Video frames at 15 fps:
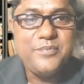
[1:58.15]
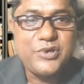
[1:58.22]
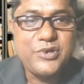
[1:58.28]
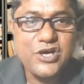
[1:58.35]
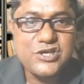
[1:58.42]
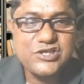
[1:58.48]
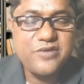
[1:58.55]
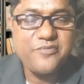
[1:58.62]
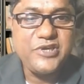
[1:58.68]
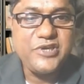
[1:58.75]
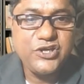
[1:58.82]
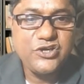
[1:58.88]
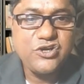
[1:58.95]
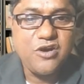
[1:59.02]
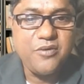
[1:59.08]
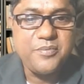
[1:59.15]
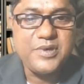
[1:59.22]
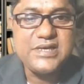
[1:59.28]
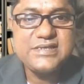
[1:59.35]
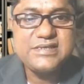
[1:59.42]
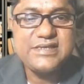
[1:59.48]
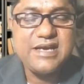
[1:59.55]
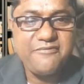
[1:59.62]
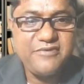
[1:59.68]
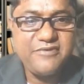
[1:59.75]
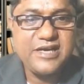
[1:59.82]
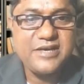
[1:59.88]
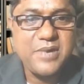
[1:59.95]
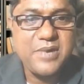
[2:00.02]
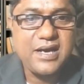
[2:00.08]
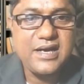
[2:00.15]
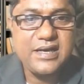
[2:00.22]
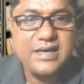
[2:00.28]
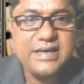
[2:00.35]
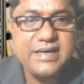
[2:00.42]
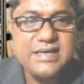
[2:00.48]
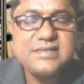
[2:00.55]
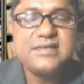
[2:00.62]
Because of e-commerce, affiliate marketing